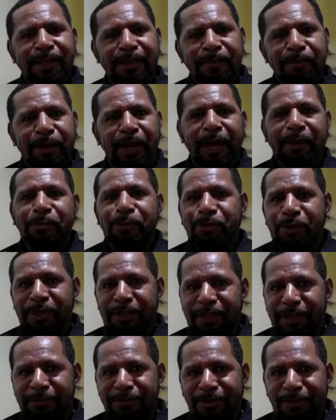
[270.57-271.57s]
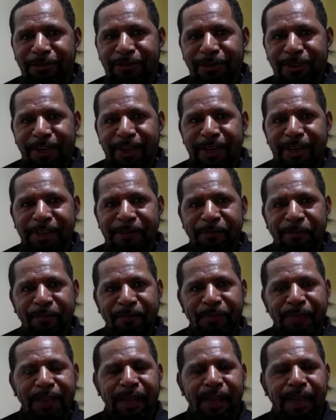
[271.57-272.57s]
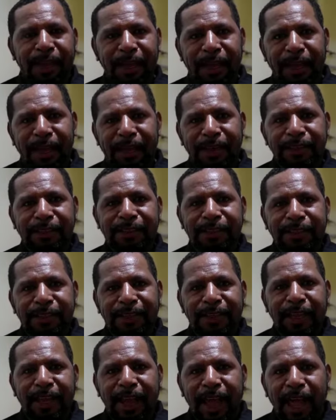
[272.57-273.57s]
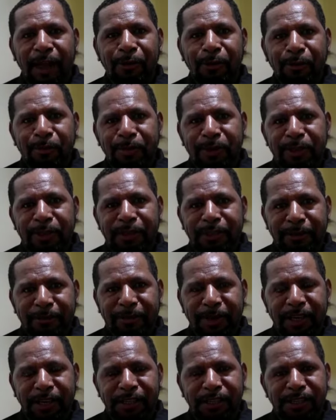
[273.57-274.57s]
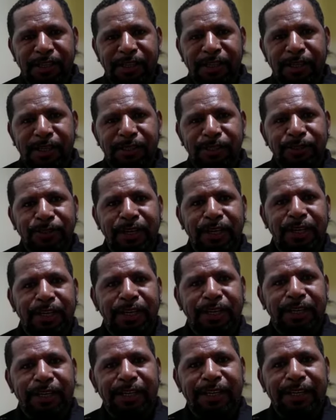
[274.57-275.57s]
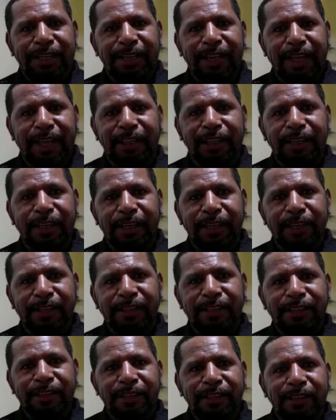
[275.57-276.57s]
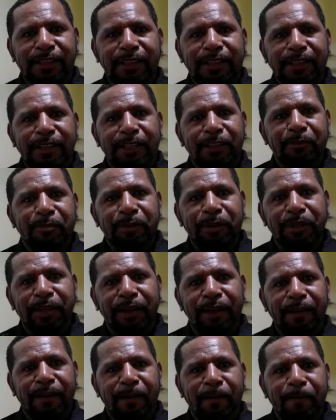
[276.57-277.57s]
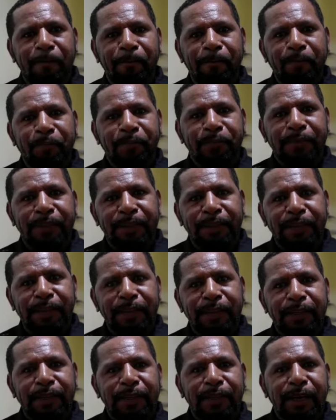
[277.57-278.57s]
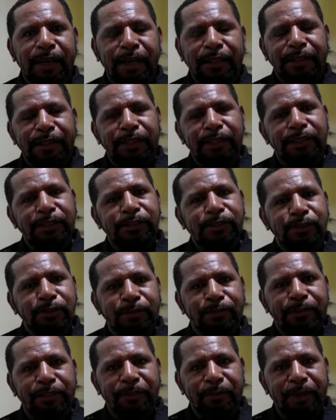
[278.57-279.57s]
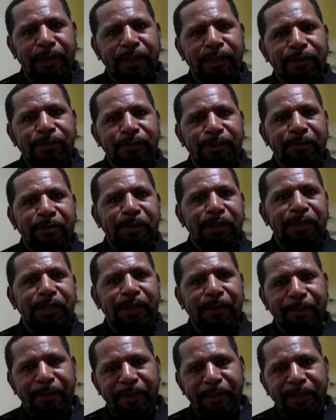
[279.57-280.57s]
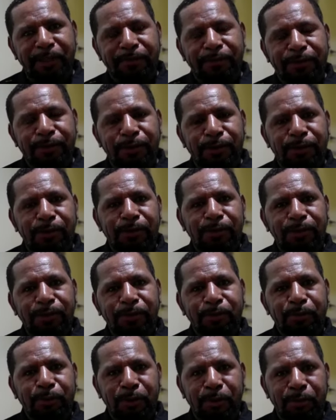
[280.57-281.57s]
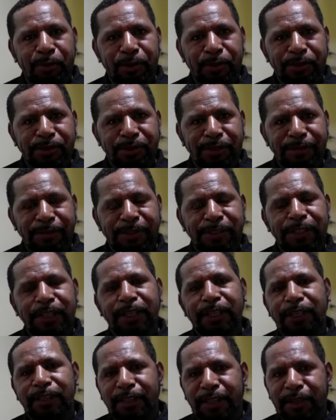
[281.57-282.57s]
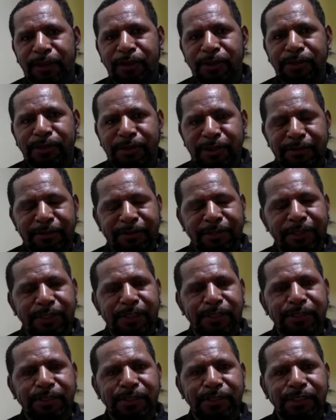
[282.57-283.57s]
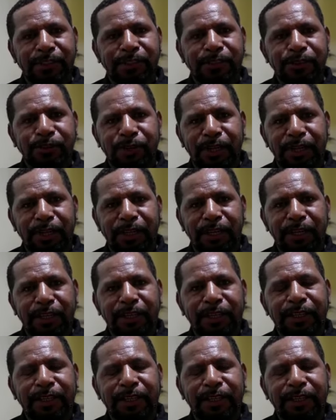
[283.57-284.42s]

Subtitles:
but I'm doing it for free. And I will be the main trainer, and then there'll be I think 2 female will be coming in for pro bono service. They got certificates in training.